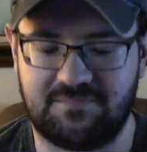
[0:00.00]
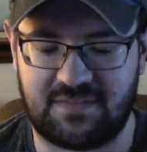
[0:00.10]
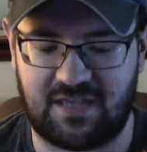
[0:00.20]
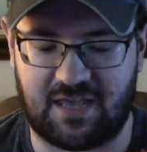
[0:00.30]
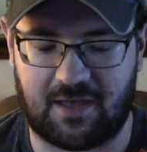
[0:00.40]

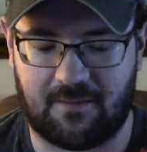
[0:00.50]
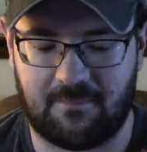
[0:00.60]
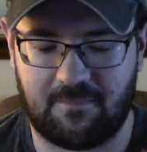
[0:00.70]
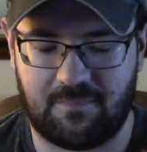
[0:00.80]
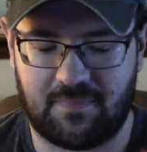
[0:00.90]
Yeah.
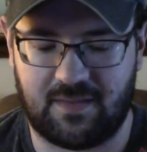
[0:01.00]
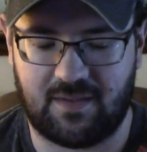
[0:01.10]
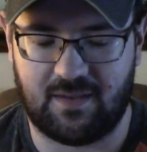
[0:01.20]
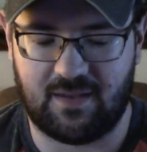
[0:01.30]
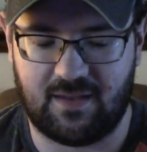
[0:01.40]

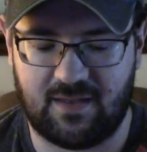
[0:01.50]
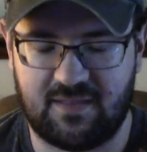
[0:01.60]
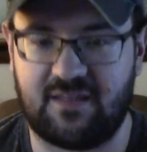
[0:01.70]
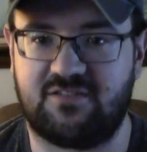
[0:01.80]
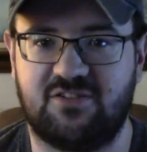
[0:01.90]

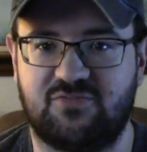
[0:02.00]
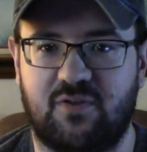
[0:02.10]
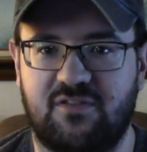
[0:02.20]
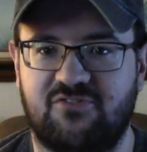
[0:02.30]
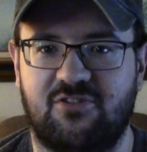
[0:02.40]
That's just
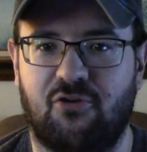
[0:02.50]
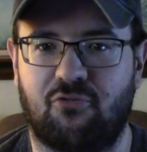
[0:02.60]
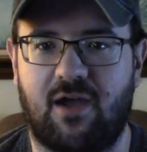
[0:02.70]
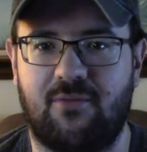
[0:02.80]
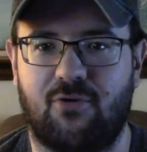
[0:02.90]
when there's no
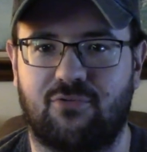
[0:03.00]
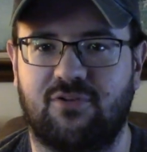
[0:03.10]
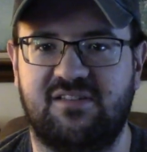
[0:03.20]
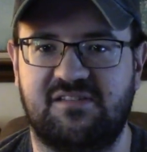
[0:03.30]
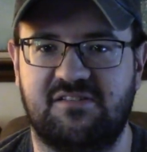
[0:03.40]
rhyme or
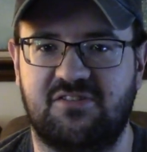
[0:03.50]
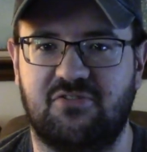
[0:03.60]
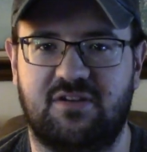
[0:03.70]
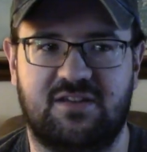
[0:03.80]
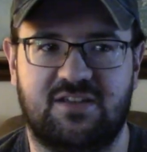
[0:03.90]
reason to it,